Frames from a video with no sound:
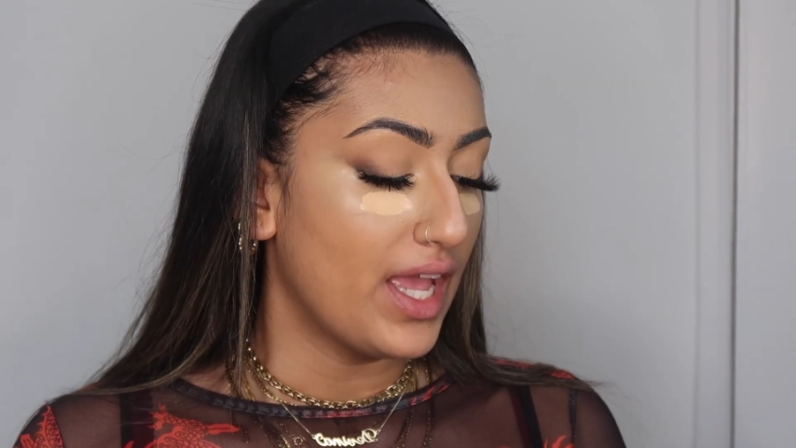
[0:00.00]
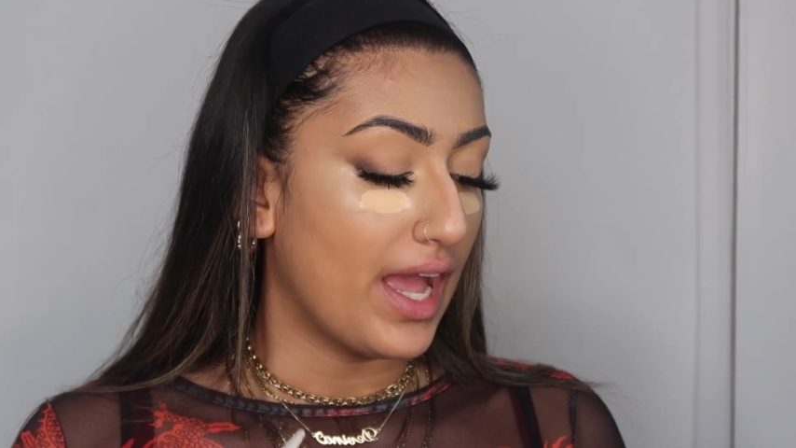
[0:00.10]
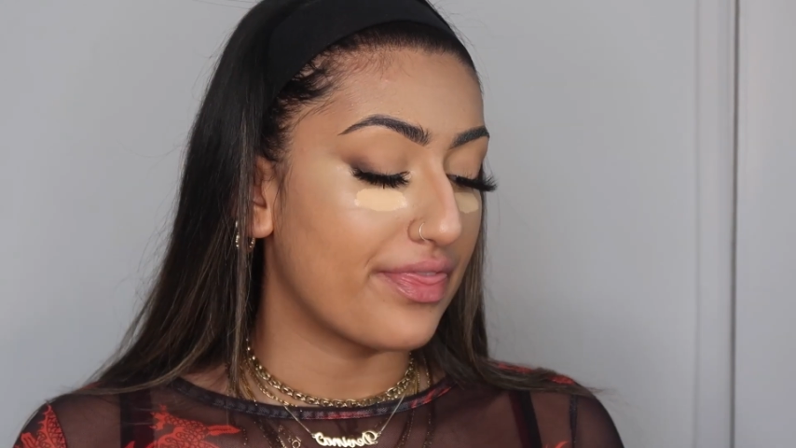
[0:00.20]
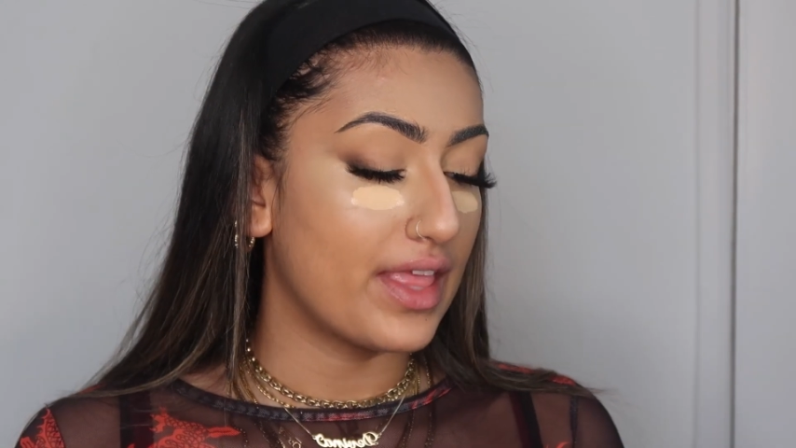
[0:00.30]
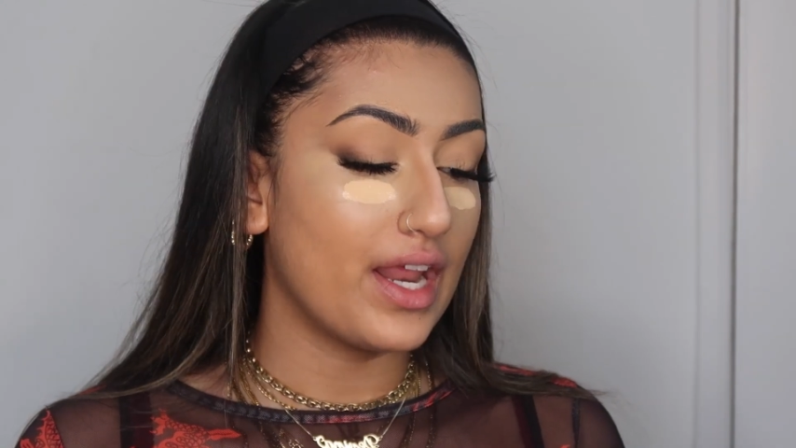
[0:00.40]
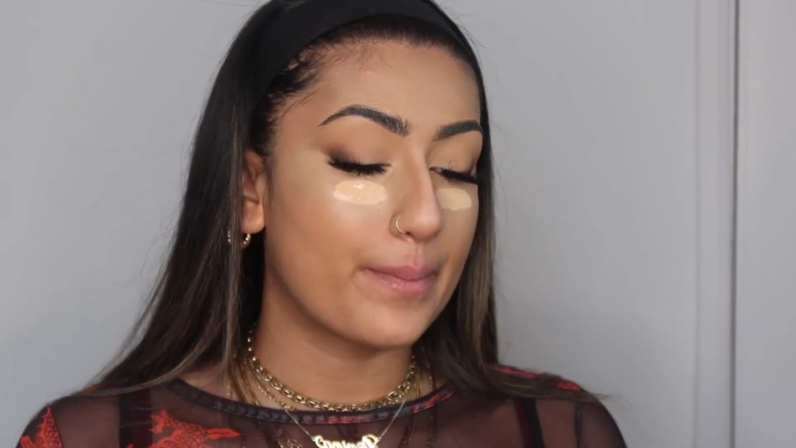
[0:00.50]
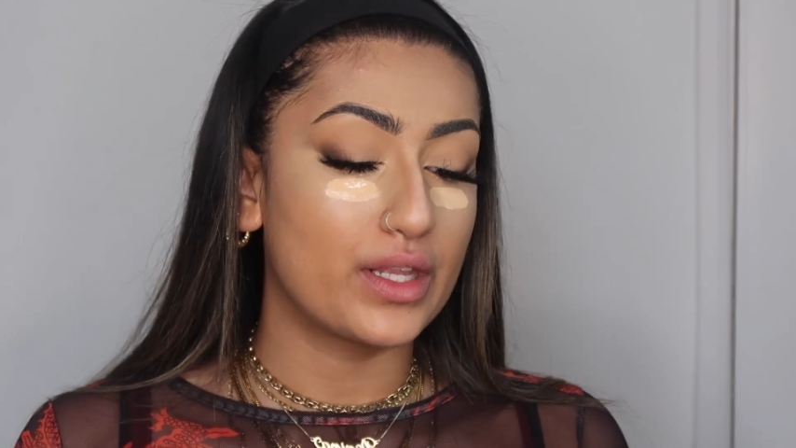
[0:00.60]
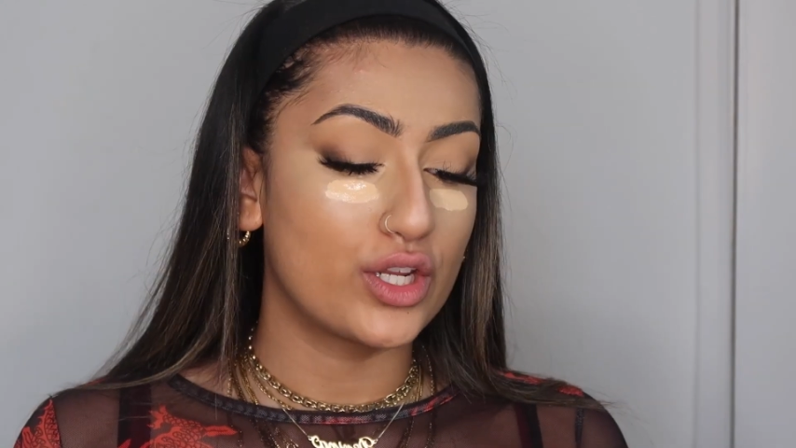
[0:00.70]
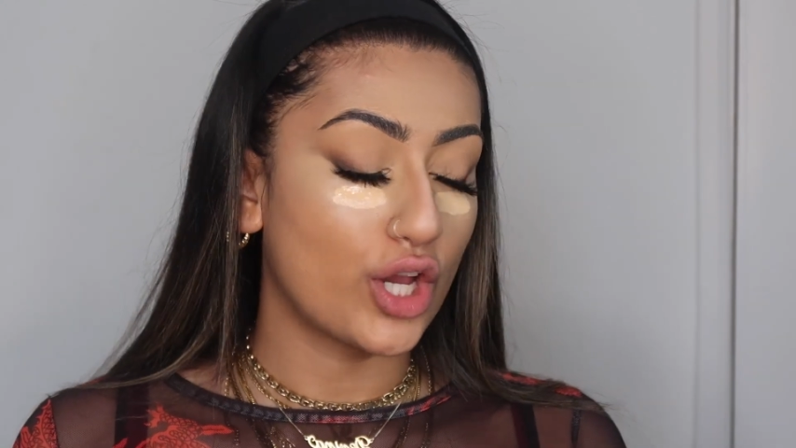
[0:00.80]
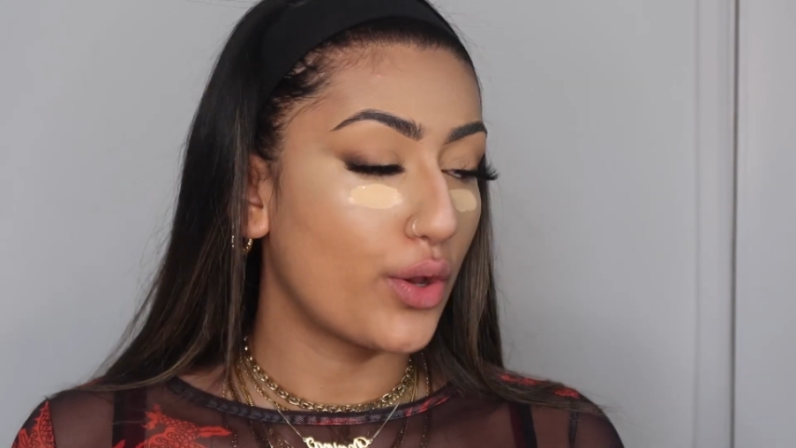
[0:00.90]
And then I'm
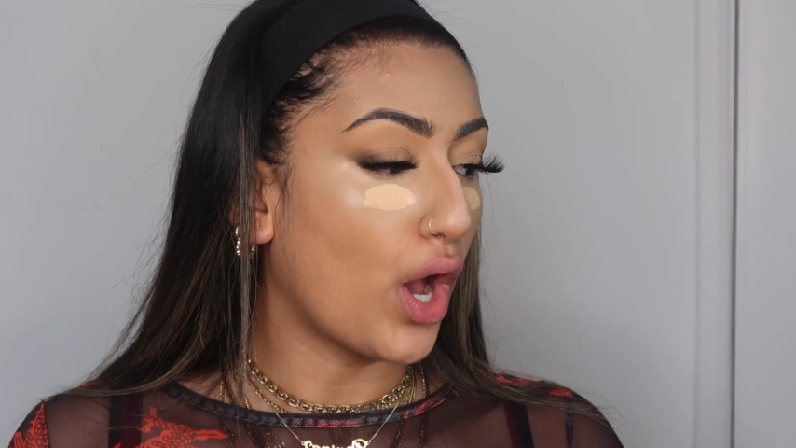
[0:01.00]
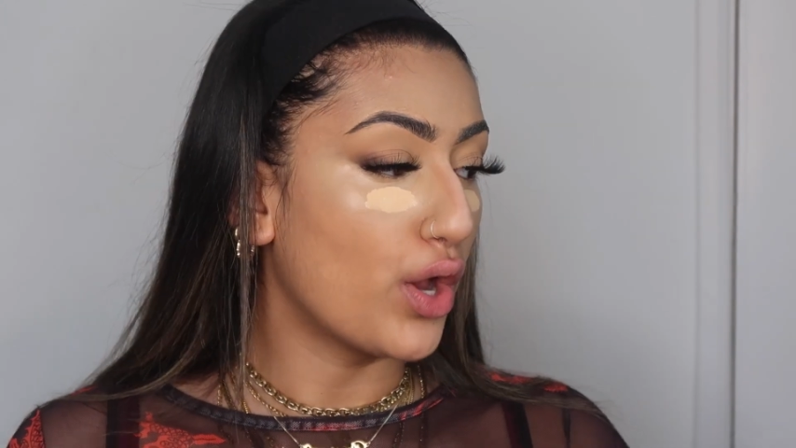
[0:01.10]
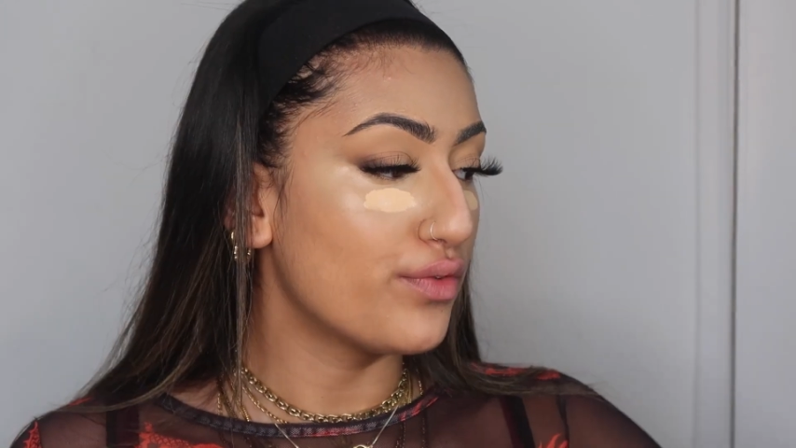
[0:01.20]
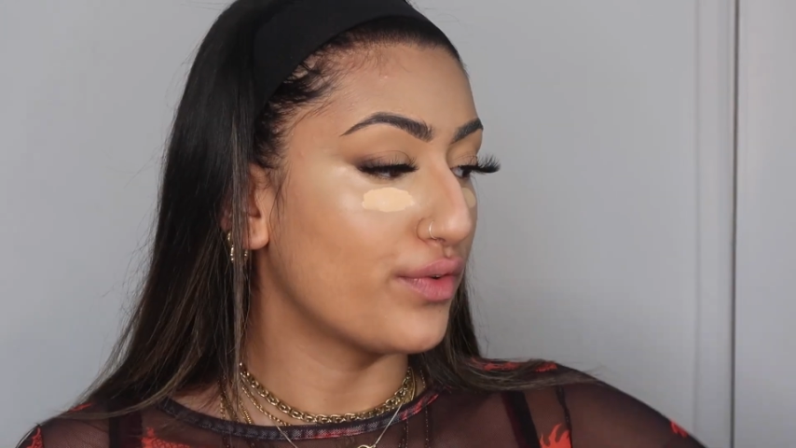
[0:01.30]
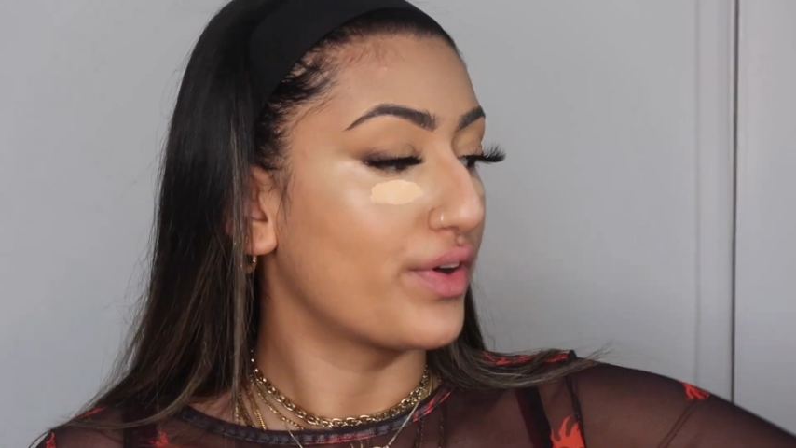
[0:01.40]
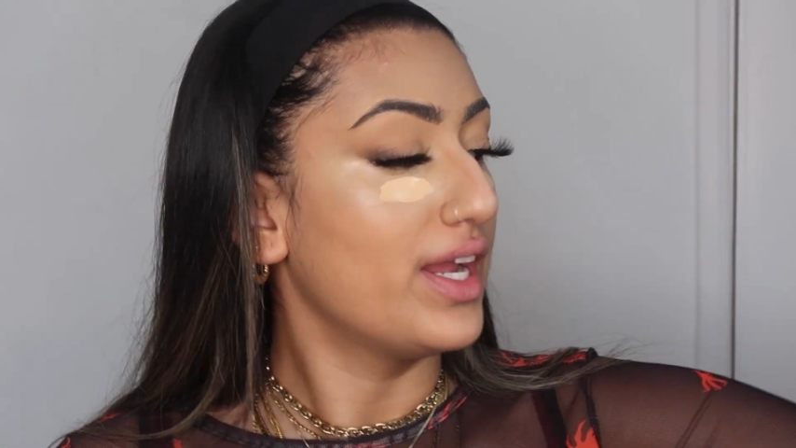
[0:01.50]
going to go over